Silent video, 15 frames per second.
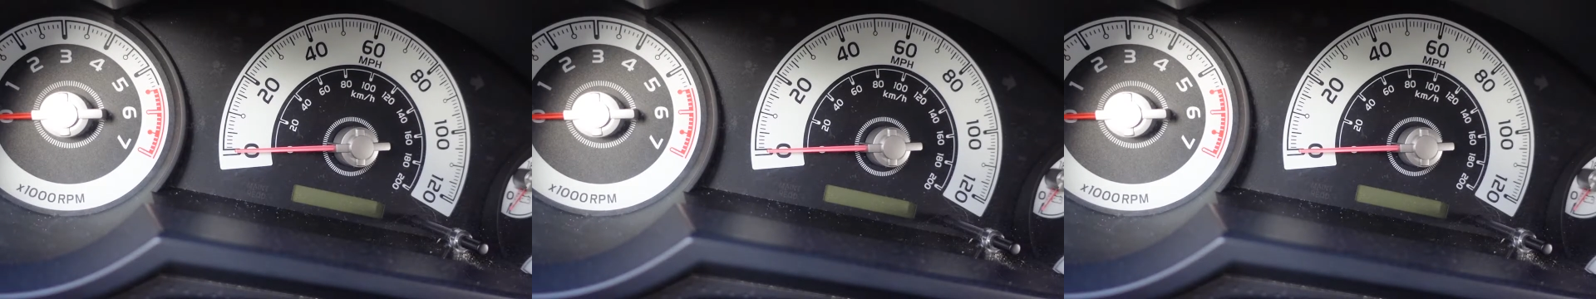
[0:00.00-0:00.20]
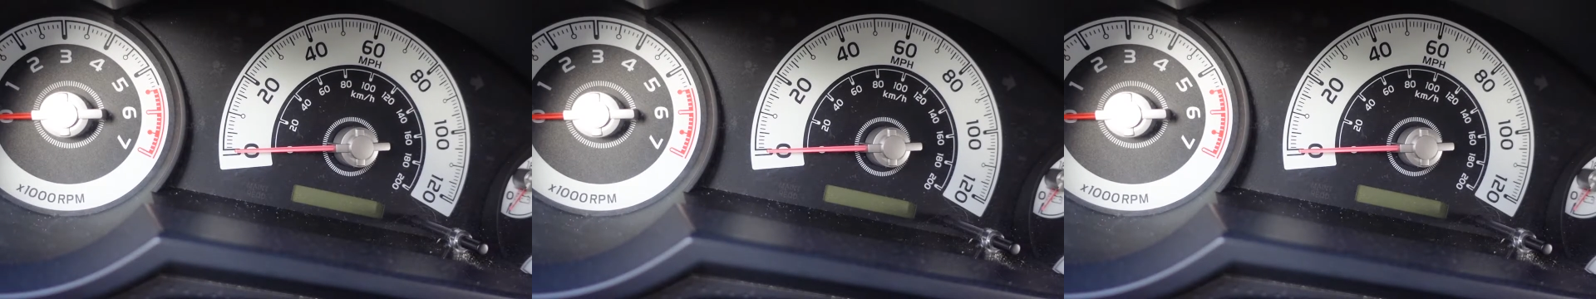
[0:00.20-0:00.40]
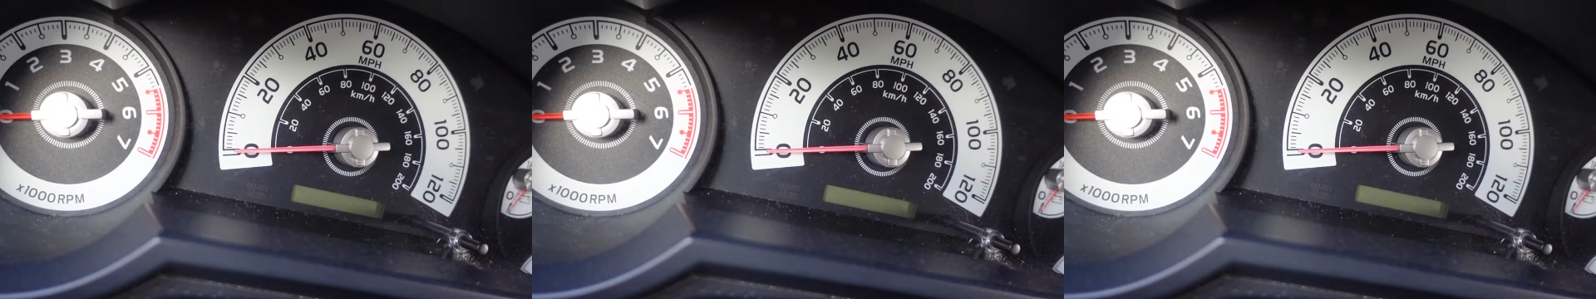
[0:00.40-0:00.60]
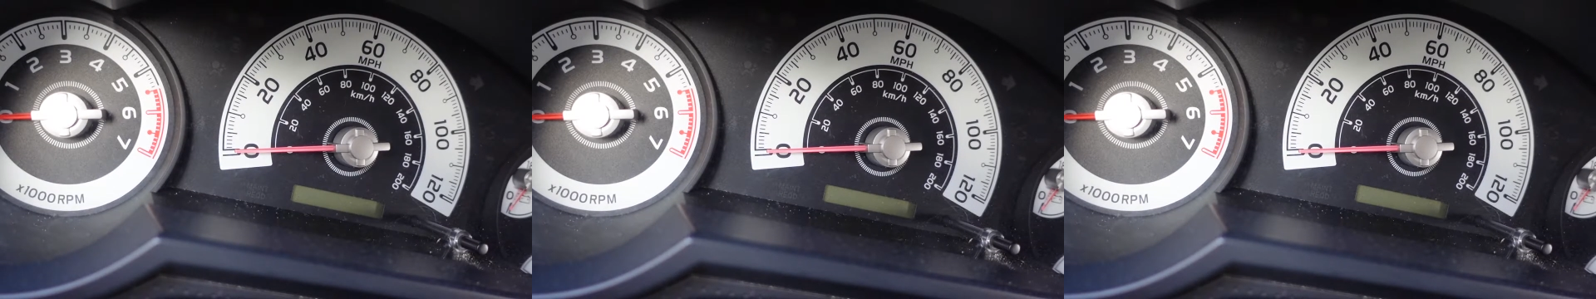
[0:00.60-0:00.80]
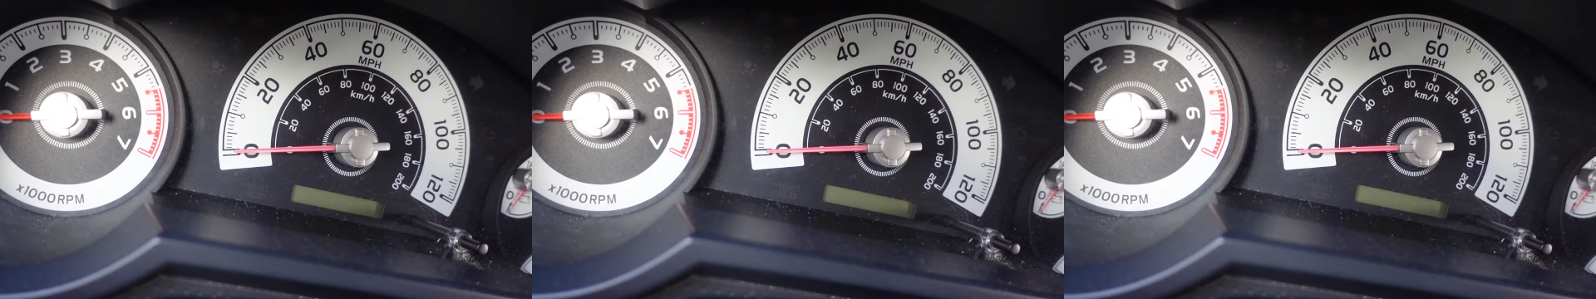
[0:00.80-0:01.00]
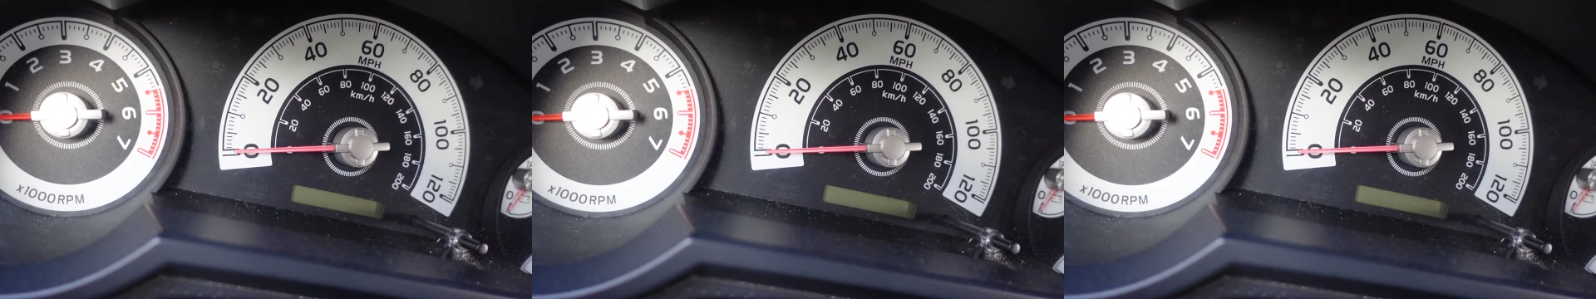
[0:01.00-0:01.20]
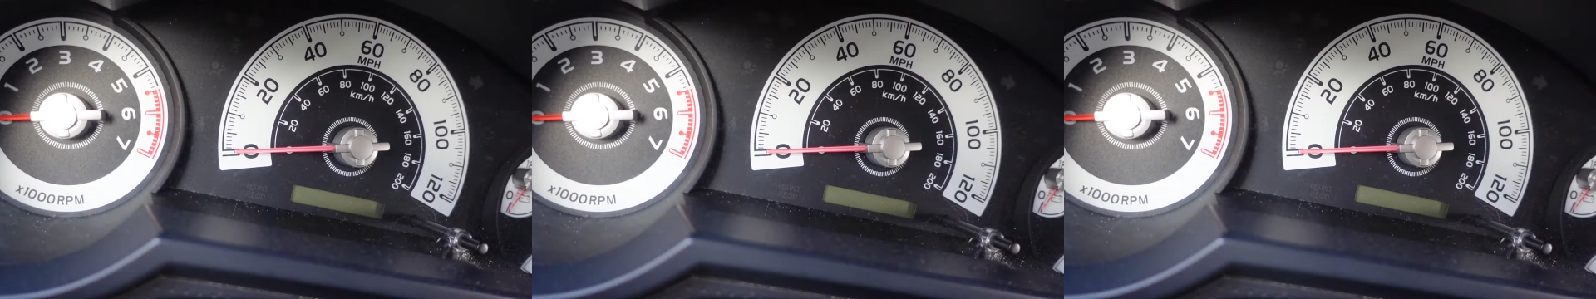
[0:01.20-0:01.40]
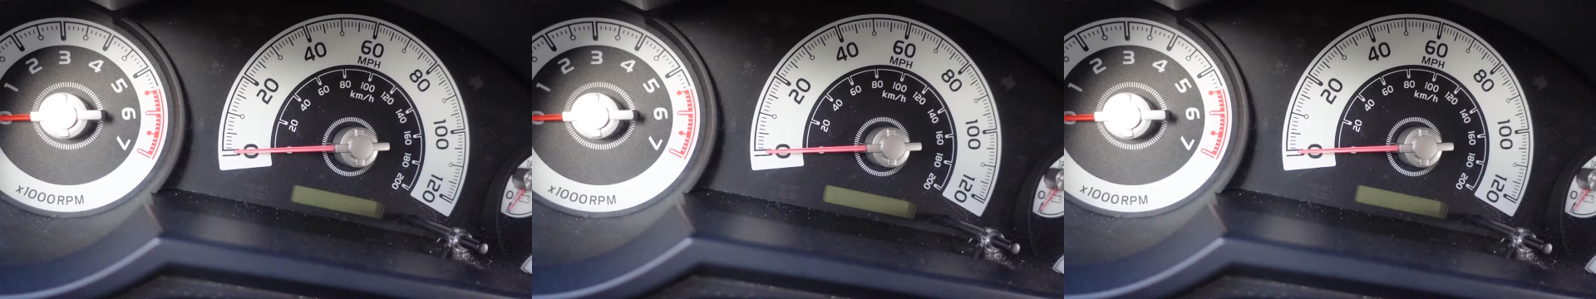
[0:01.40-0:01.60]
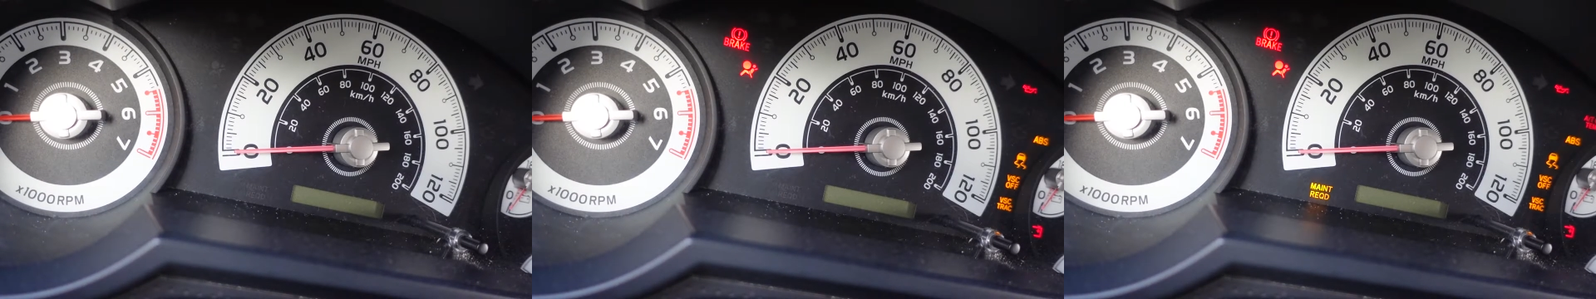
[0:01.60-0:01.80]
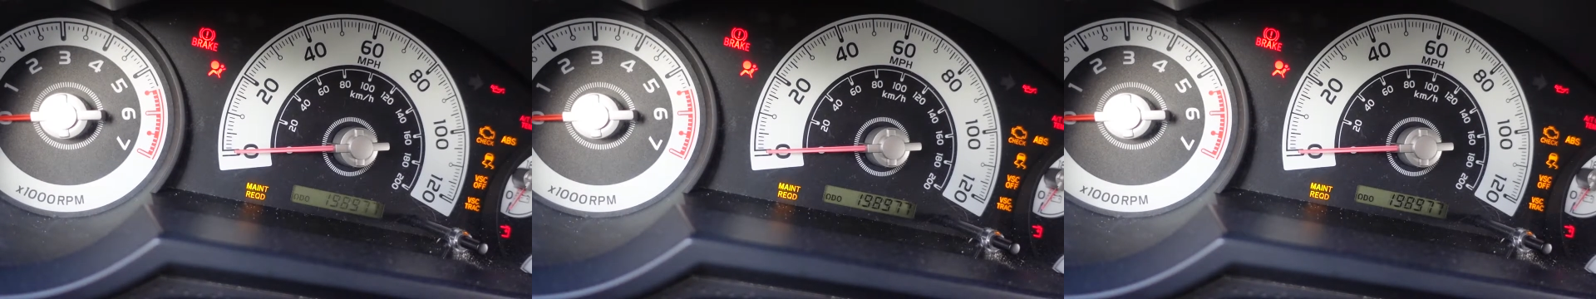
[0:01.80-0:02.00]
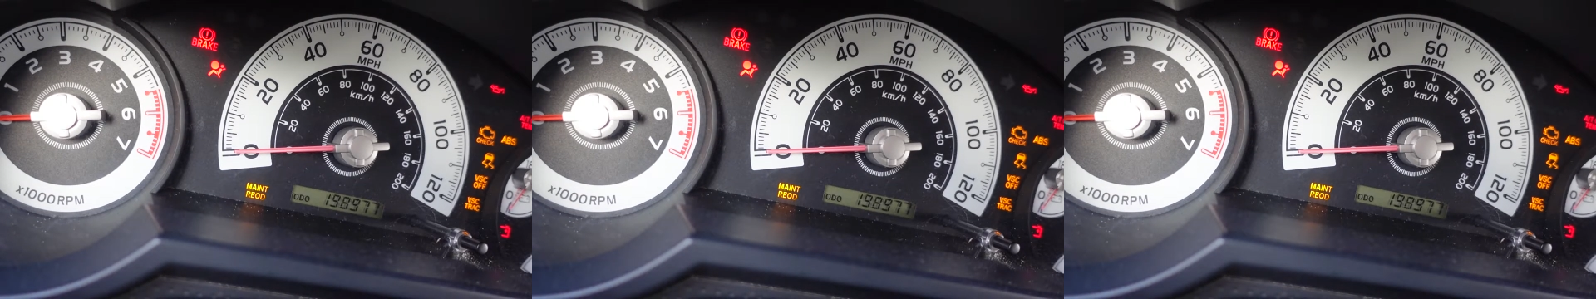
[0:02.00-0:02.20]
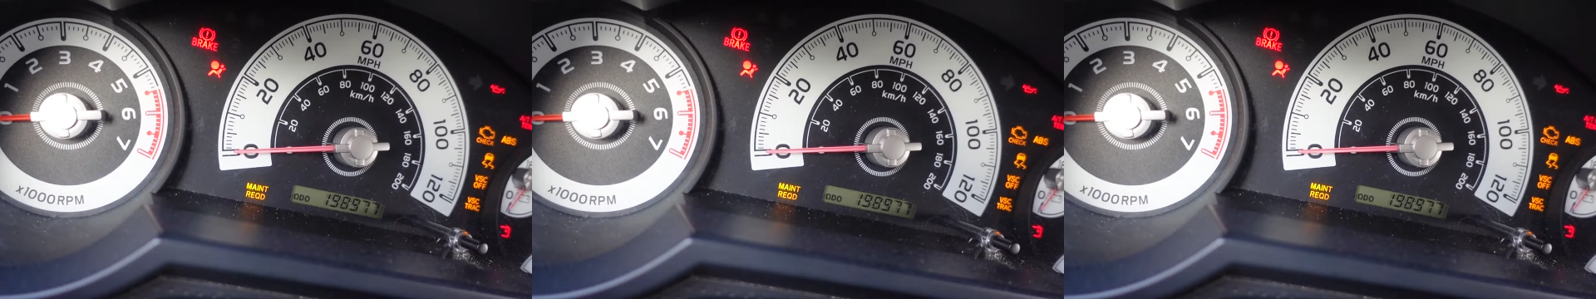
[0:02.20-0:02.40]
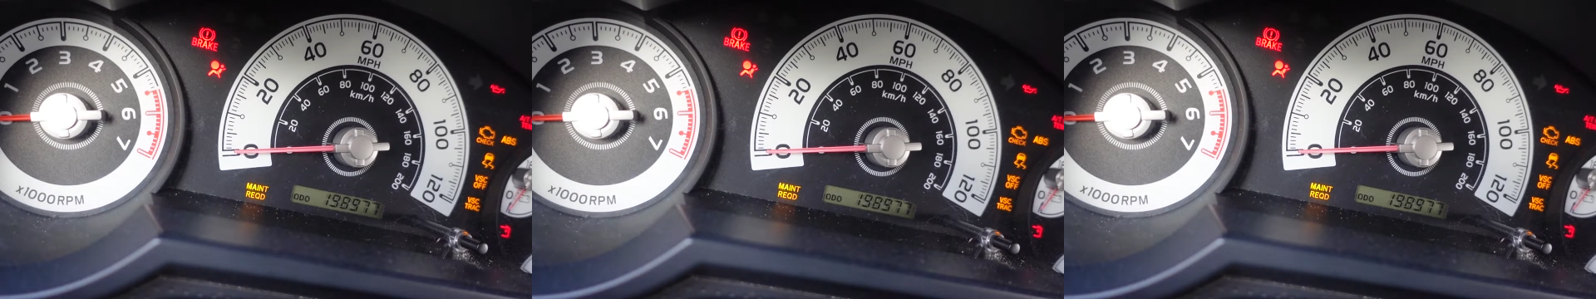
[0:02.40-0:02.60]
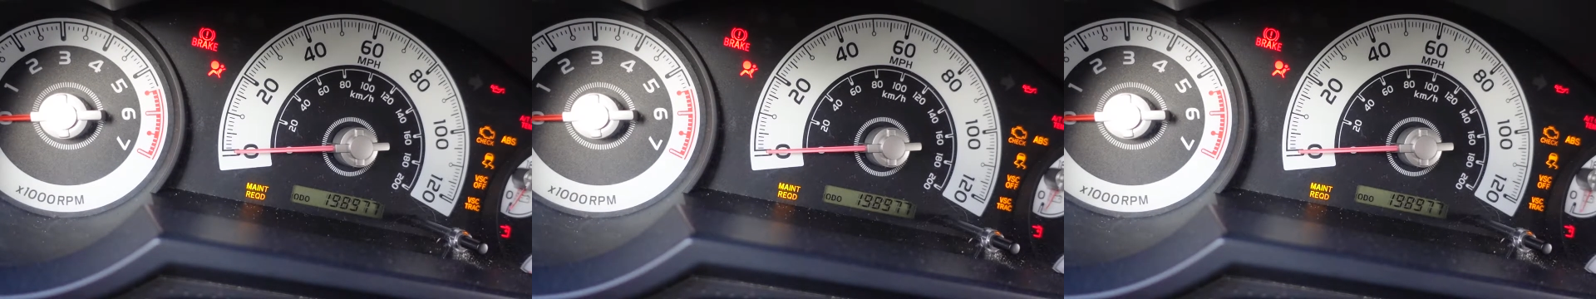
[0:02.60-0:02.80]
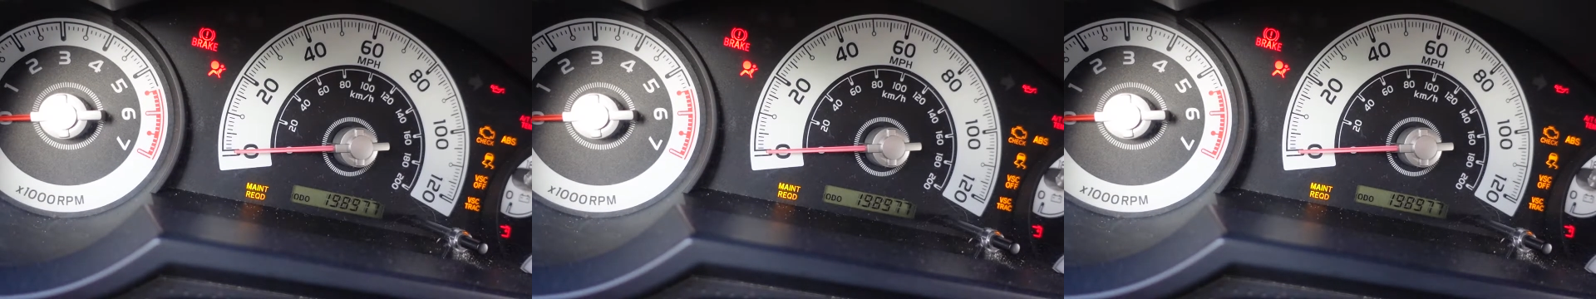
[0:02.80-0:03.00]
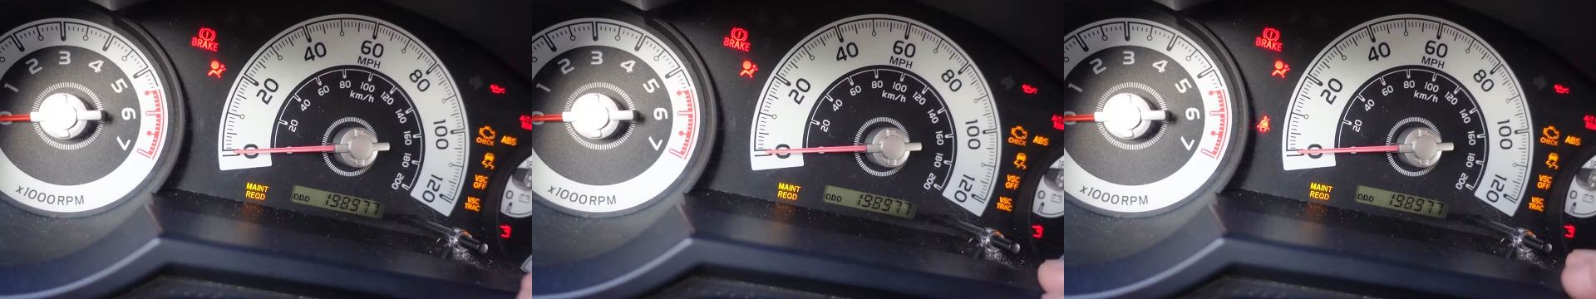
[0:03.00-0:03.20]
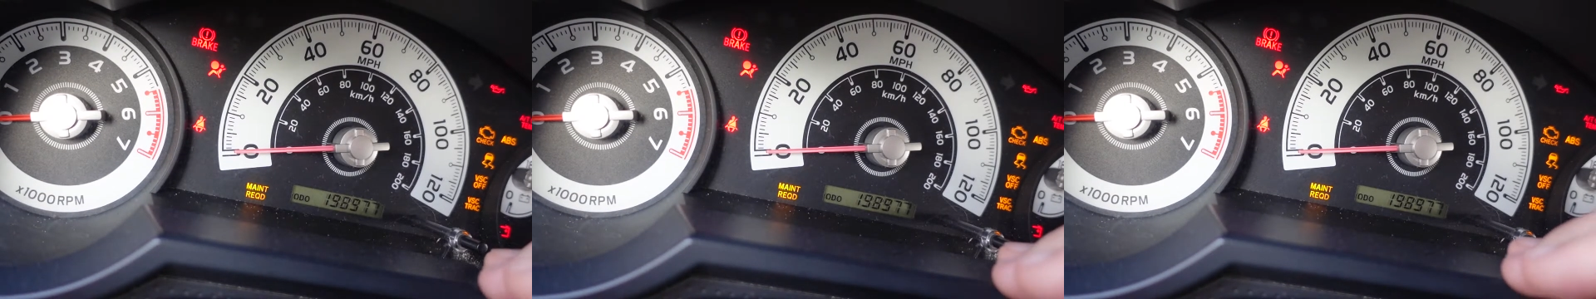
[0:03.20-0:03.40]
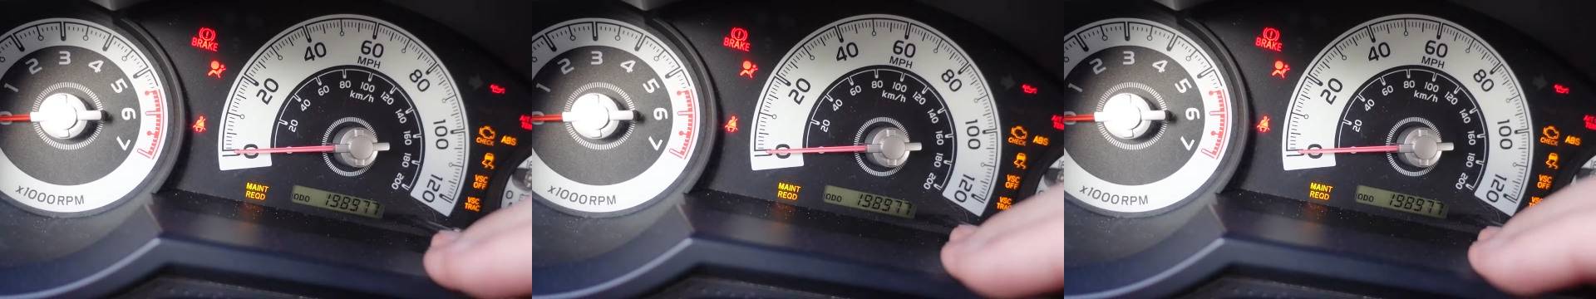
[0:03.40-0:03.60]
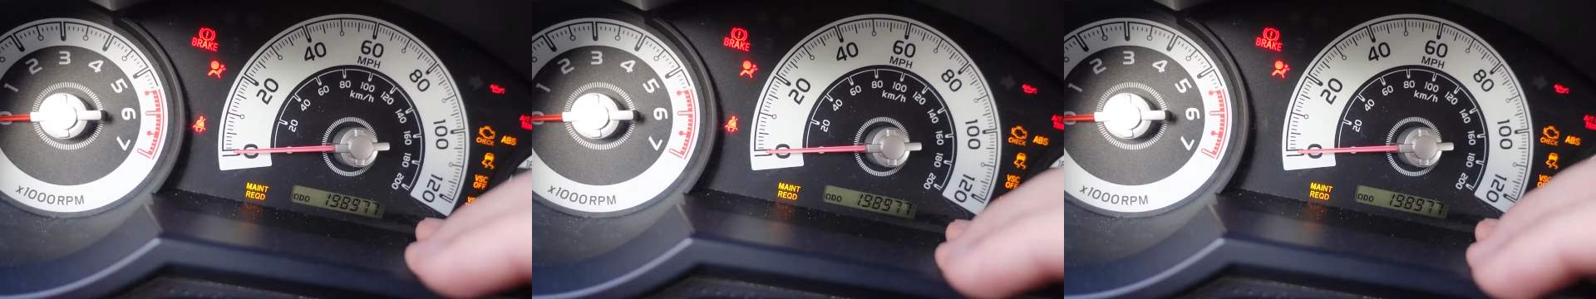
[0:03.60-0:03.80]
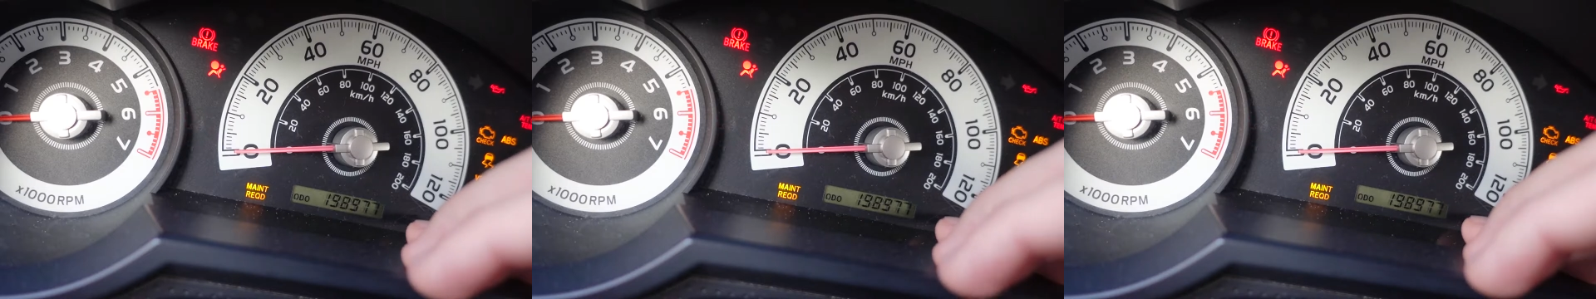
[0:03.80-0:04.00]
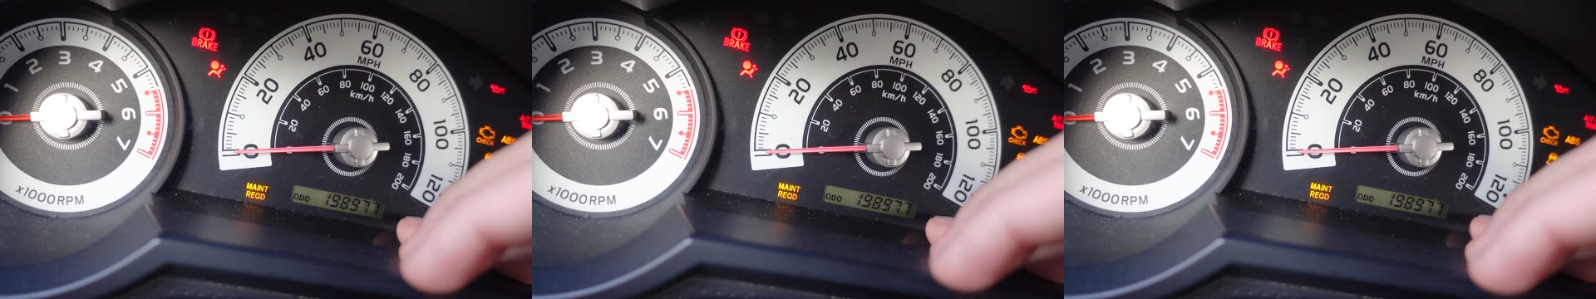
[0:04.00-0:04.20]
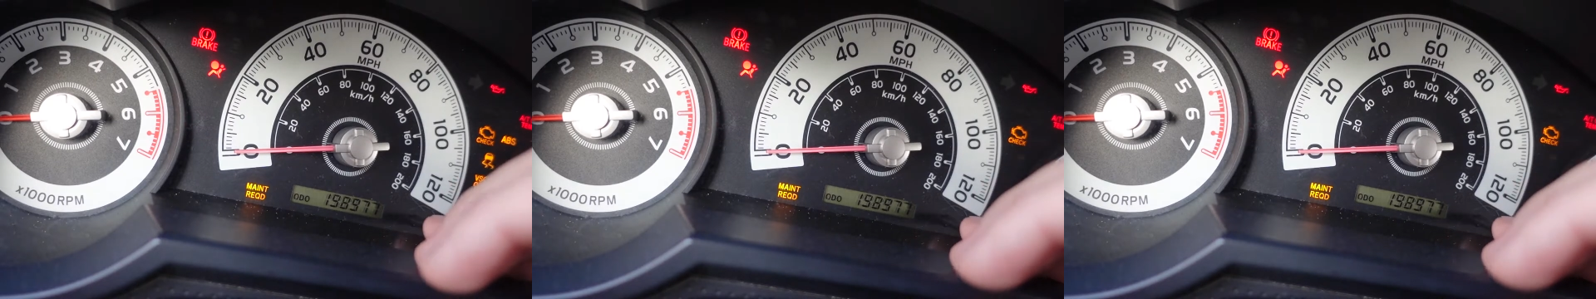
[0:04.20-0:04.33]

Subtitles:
[unreadable: no face in view]